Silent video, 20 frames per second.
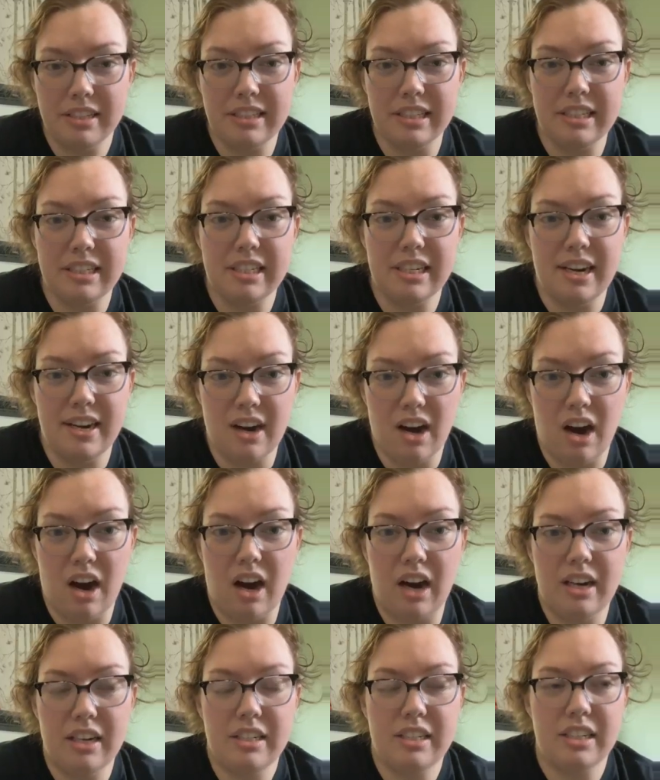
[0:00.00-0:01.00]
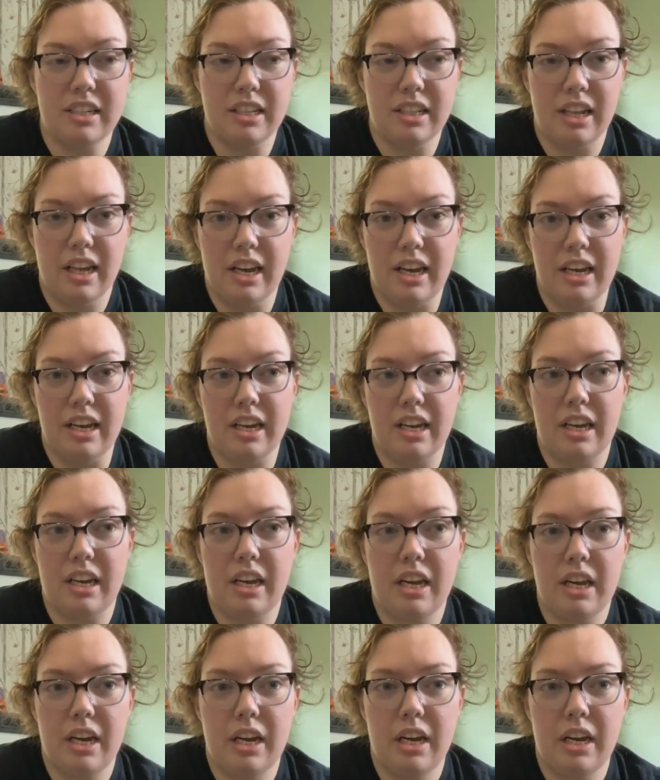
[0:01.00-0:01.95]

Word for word: because it's not like